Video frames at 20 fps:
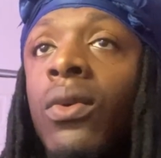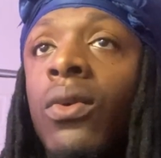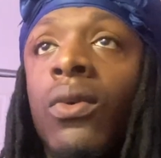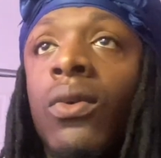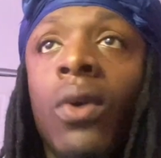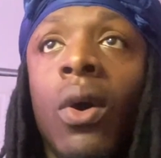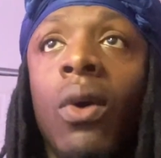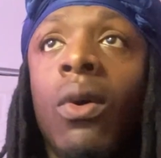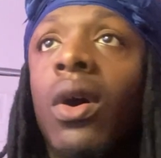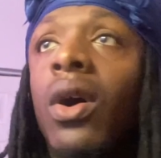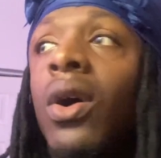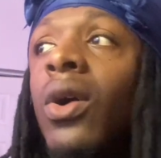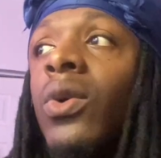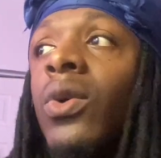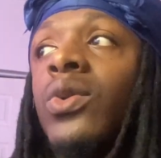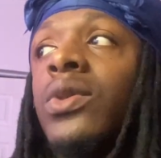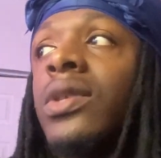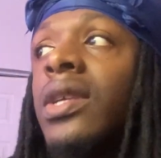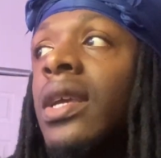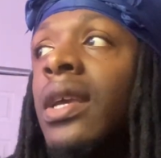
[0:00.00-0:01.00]
grow
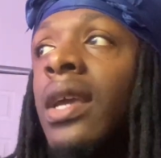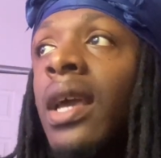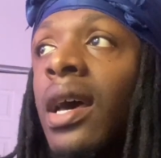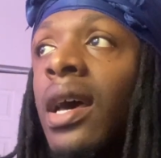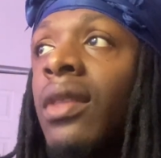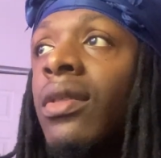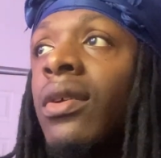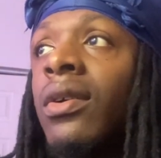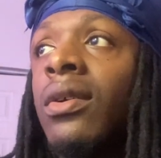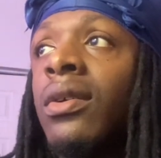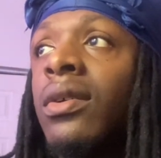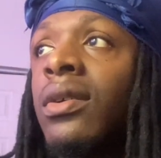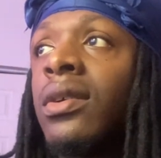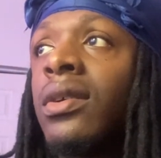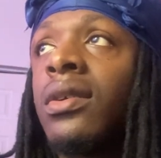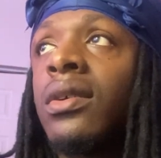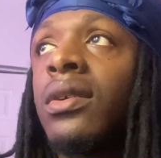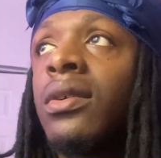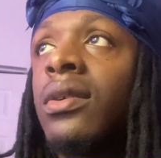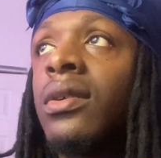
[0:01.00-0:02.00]
old together,
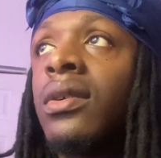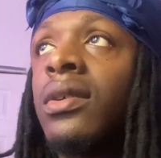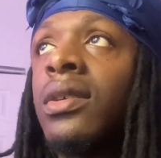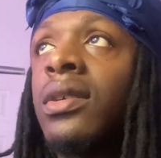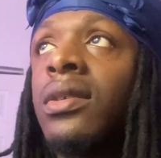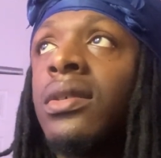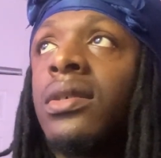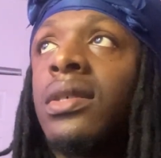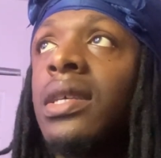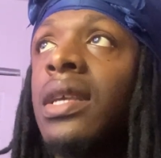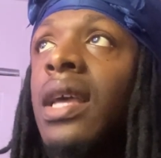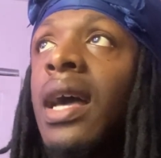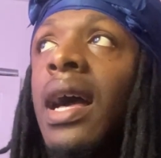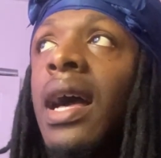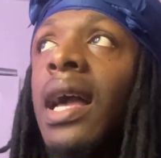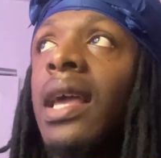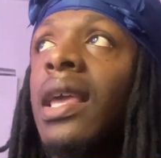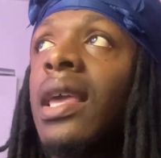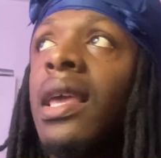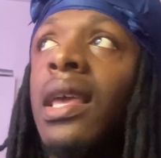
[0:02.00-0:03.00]
see
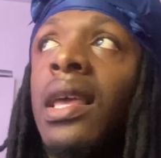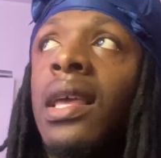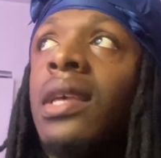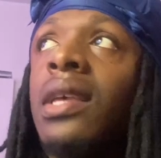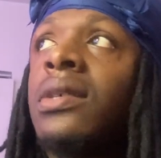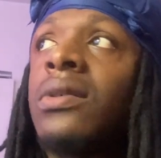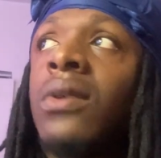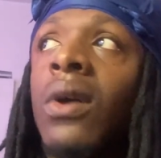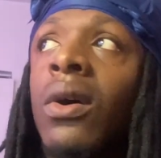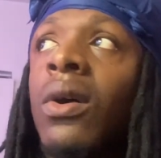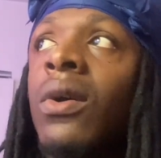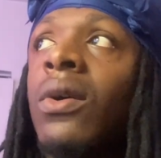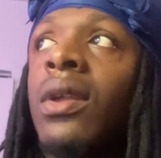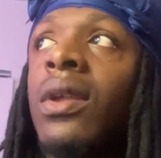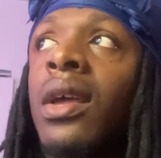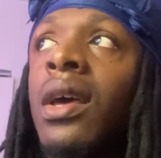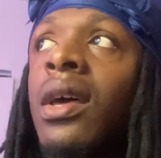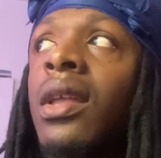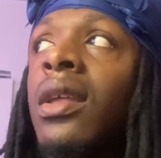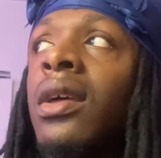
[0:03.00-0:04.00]
our kids grow
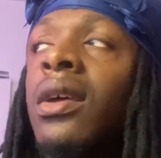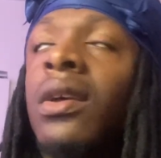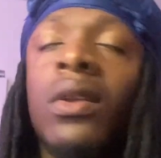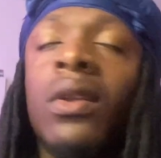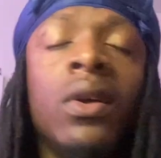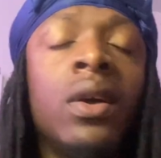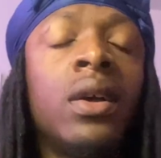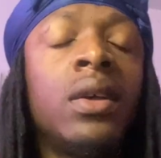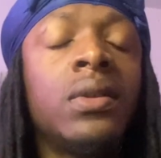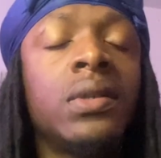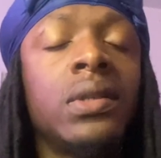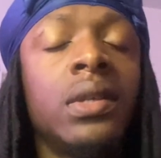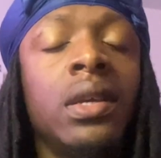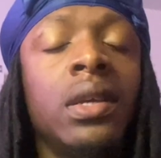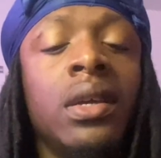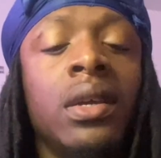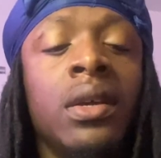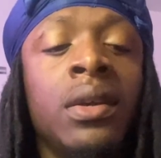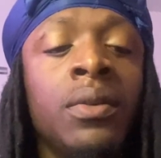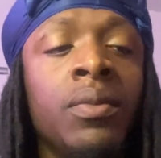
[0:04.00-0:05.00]
together. You know what I'm
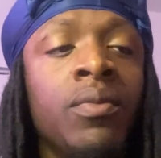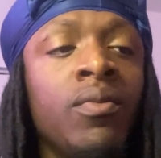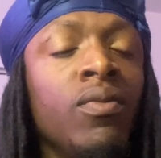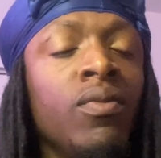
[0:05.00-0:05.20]
saying?